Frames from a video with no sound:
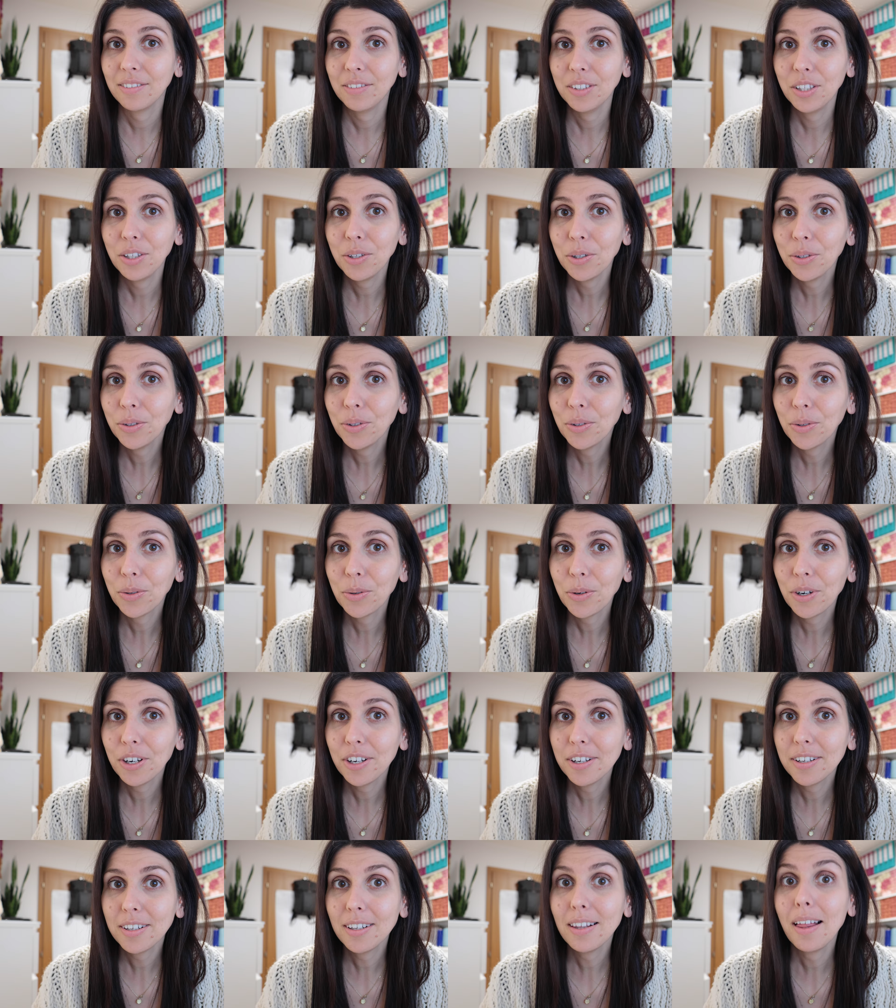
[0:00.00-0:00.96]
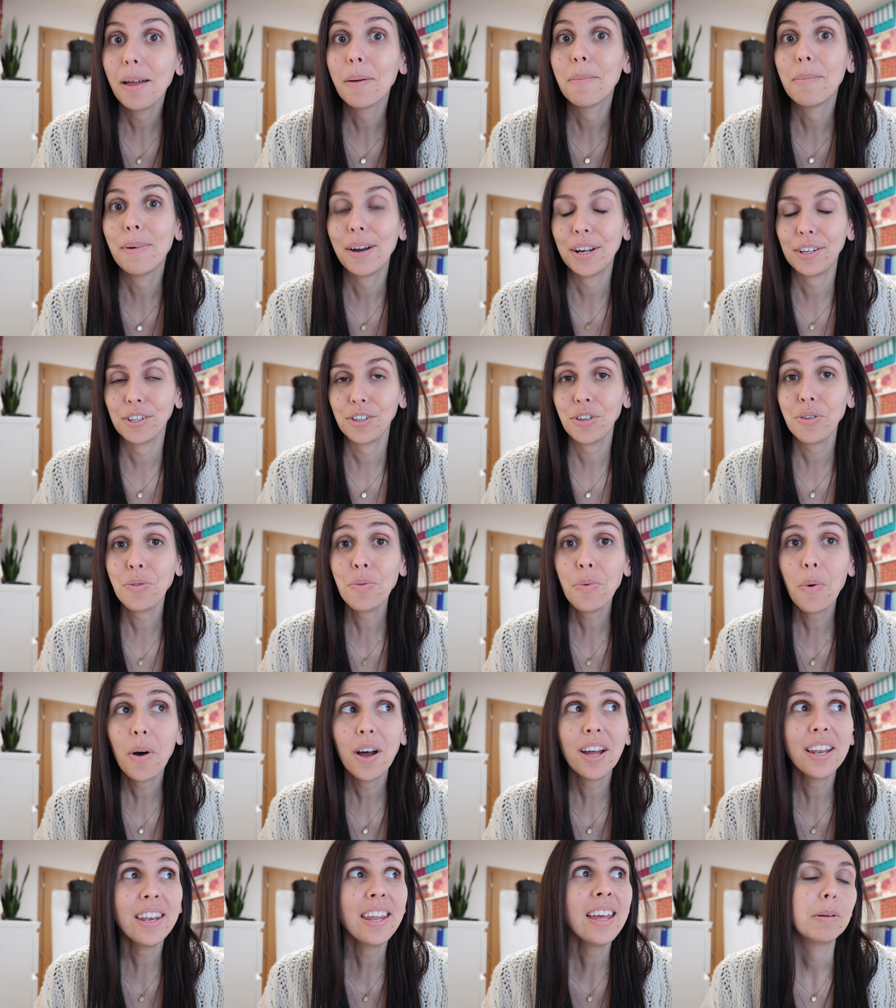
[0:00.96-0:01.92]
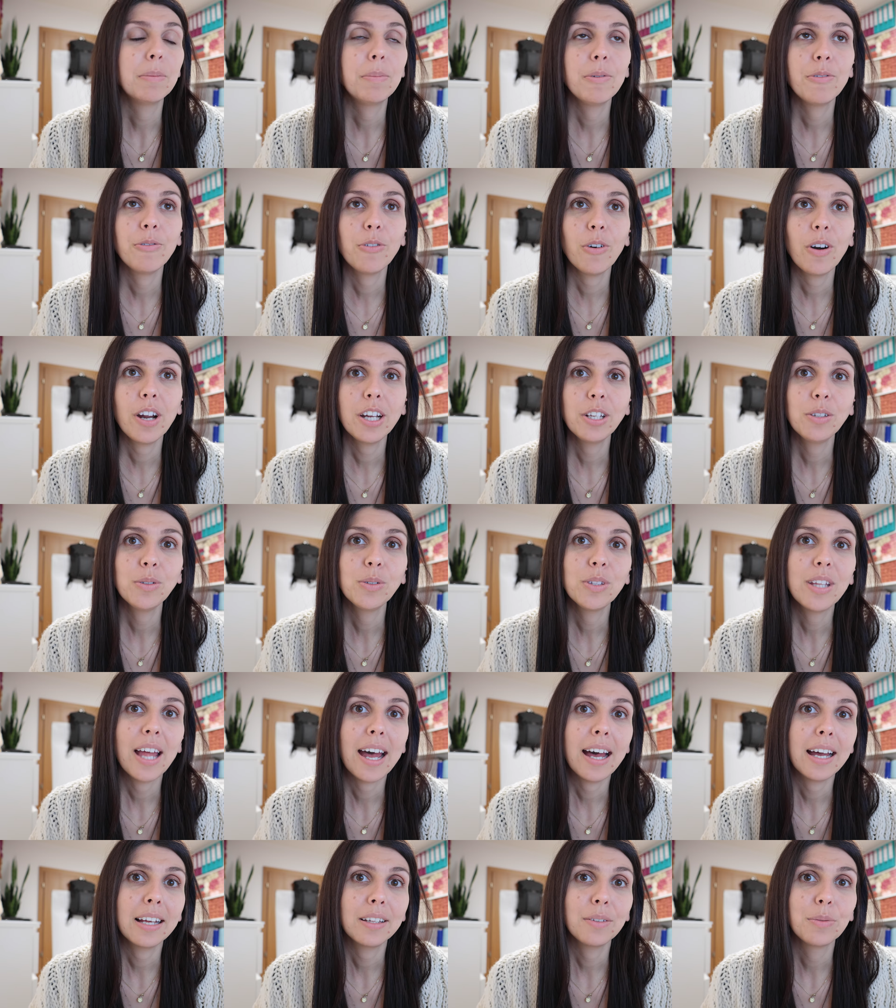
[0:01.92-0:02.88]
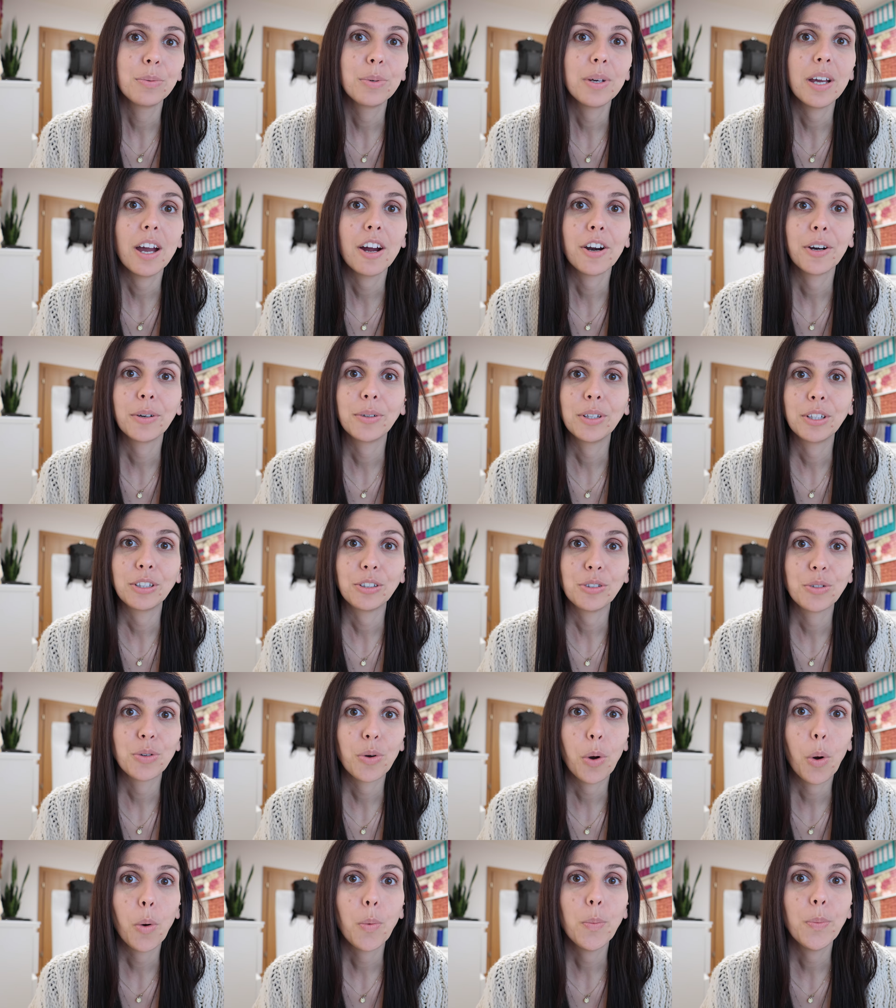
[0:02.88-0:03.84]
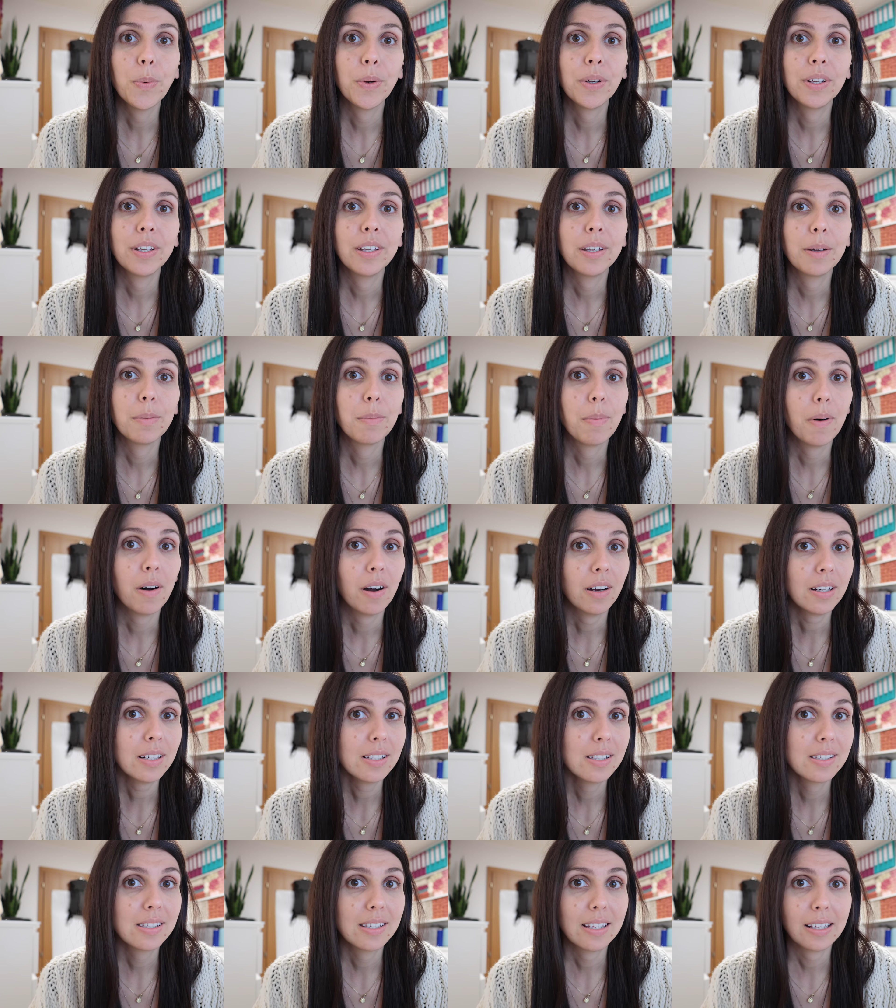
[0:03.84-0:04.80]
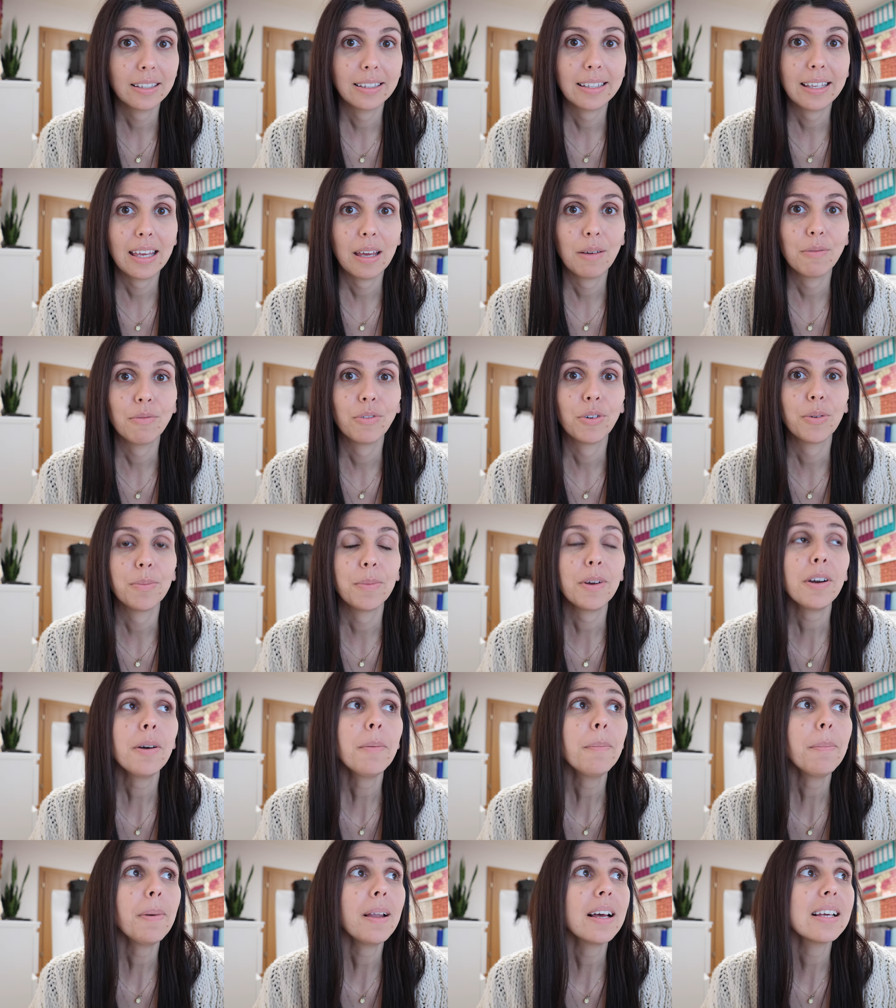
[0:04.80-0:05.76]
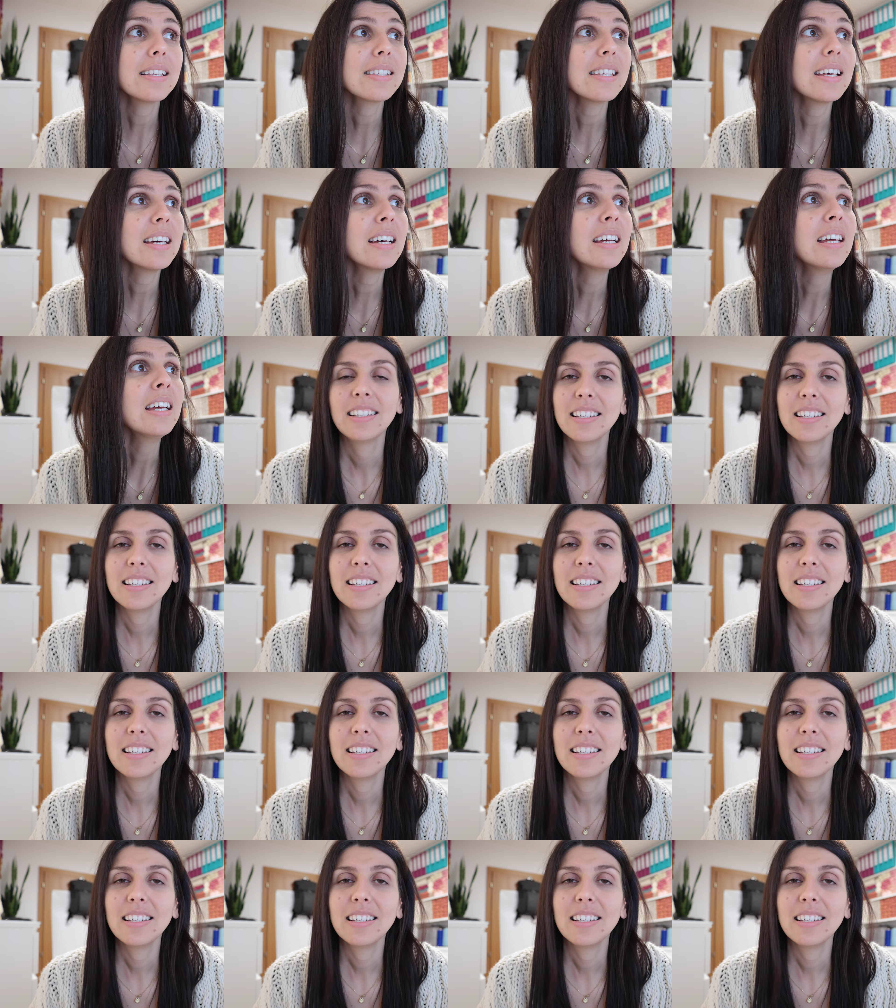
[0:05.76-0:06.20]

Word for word: a video tutorial, a brand new one, but before I do that we are going to open a box that came from Yarn Plaza.